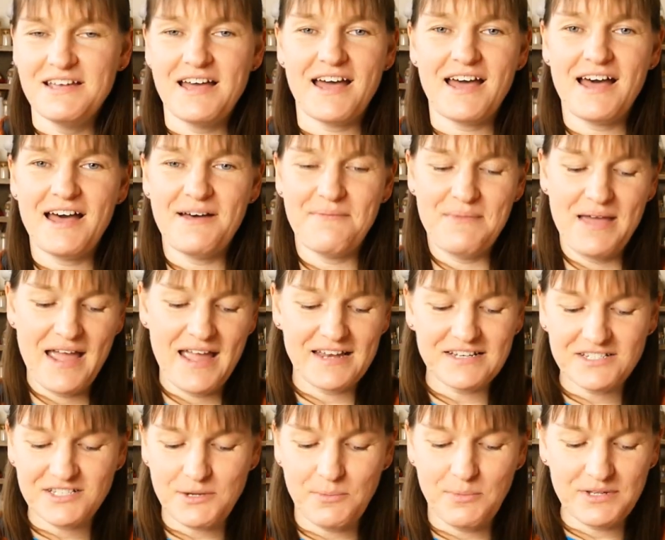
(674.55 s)

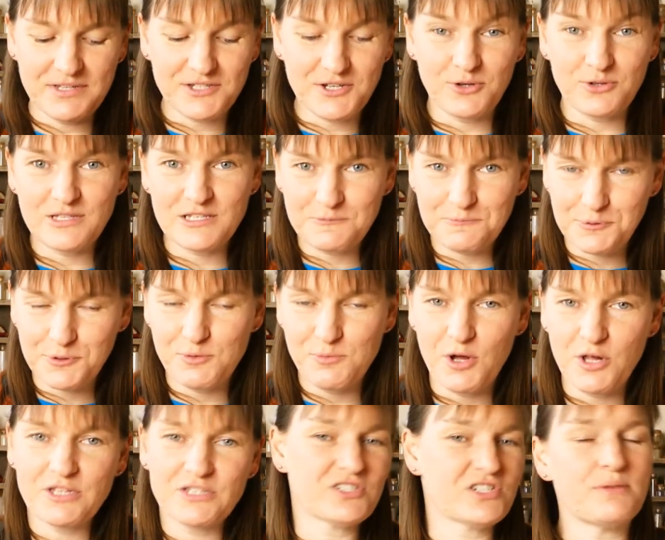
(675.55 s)
And someone's called this
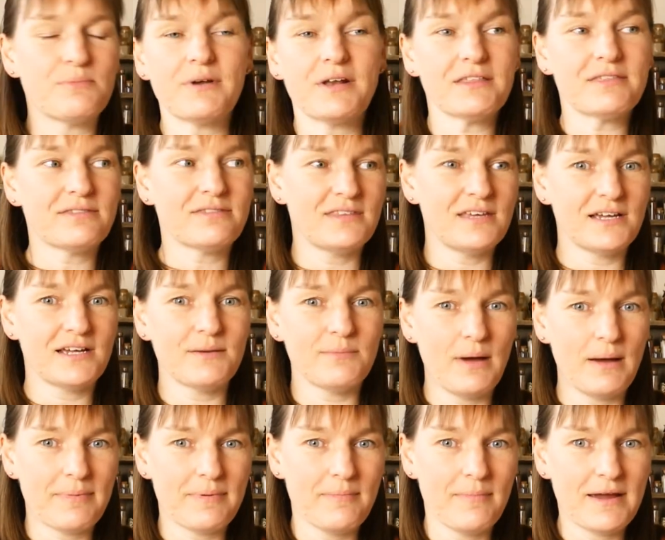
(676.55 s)
plumology, but I think it
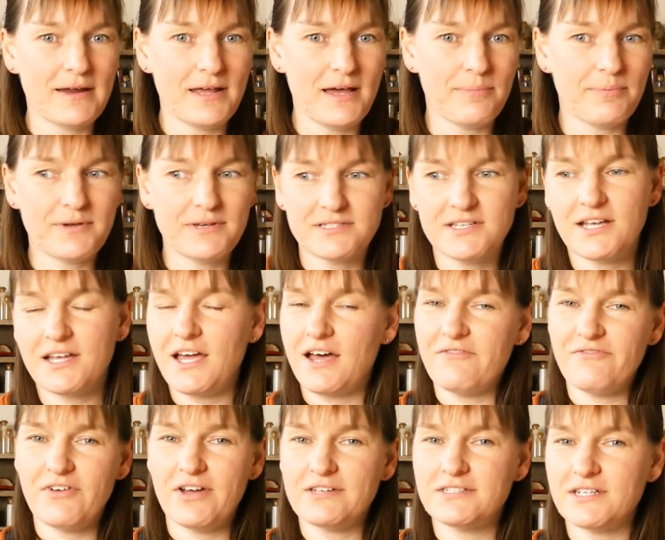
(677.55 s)
might be made up because I
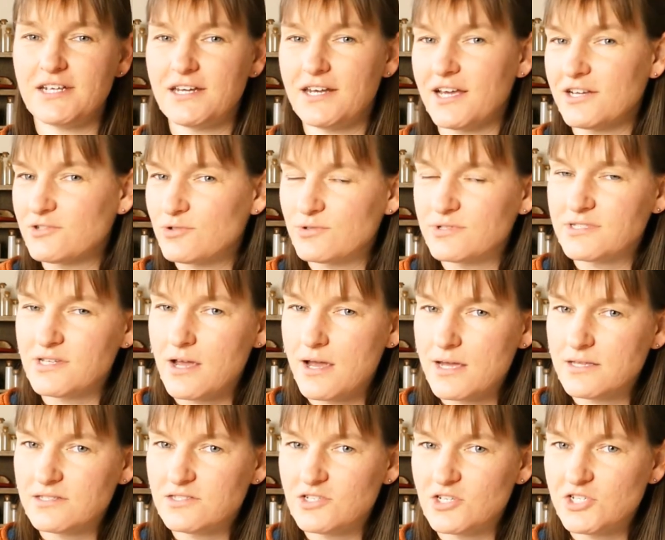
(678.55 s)
can't find it in actual
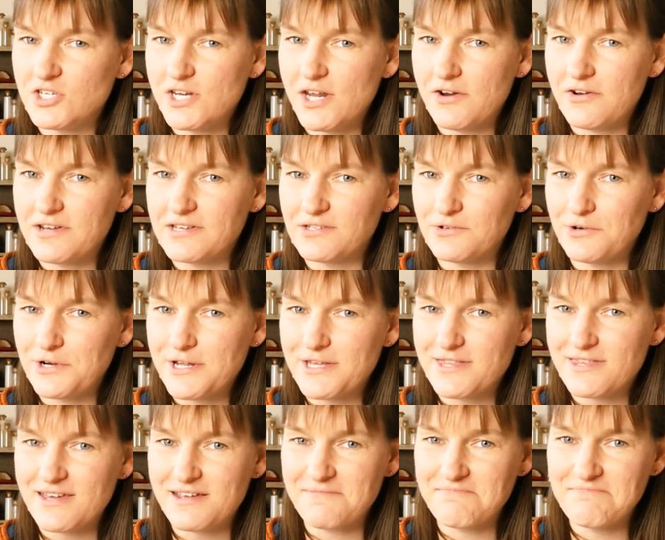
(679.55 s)
science dictionaries or
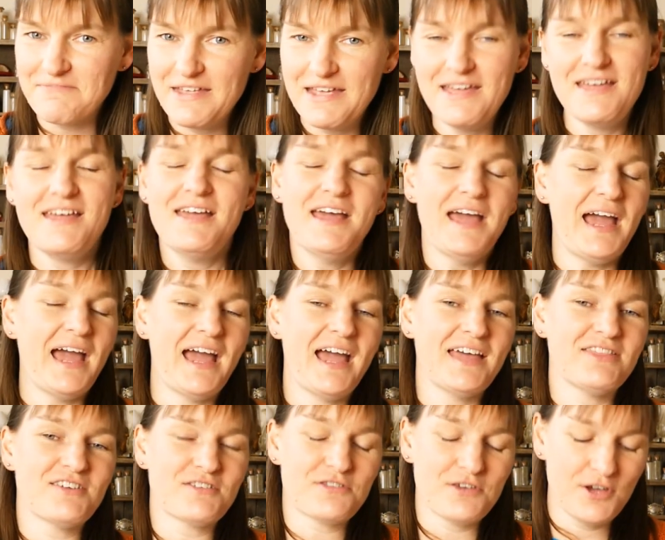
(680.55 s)
anything.
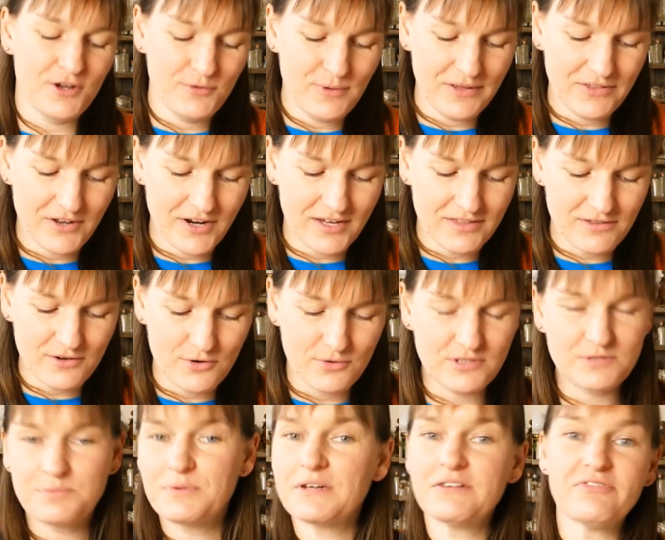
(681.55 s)
And the third one that I thought
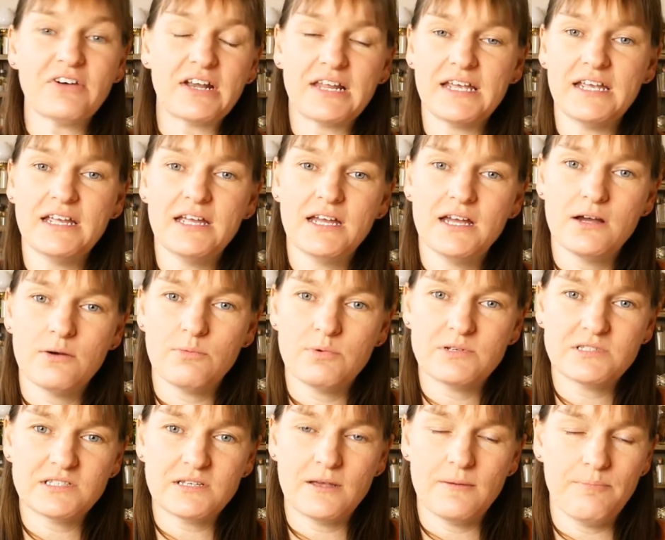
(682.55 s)
was pretty funny
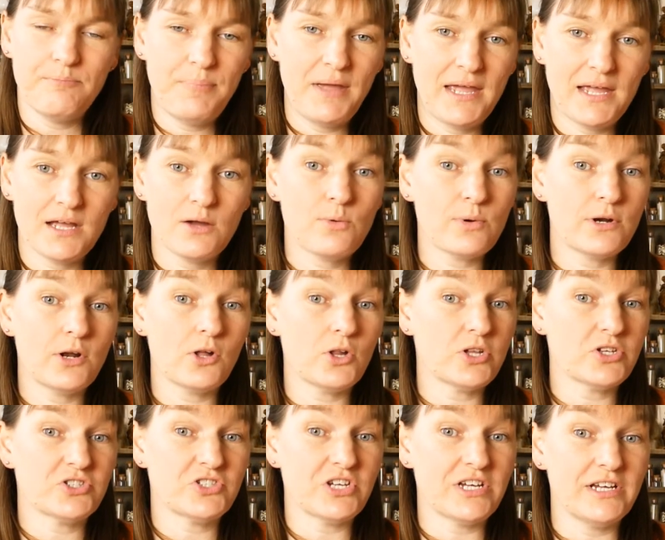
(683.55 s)
was
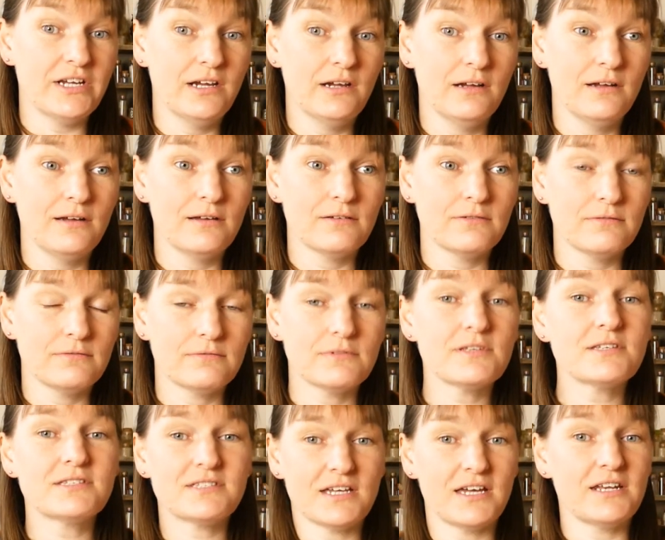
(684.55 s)
penguinology,
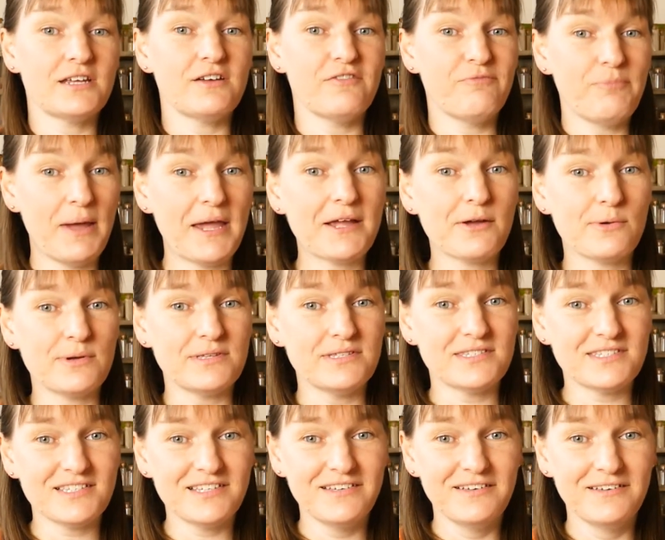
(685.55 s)
the study of
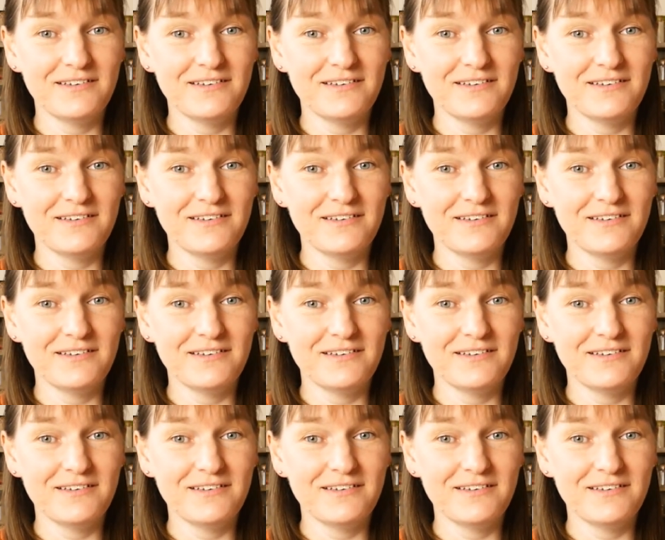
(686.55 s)
penguins.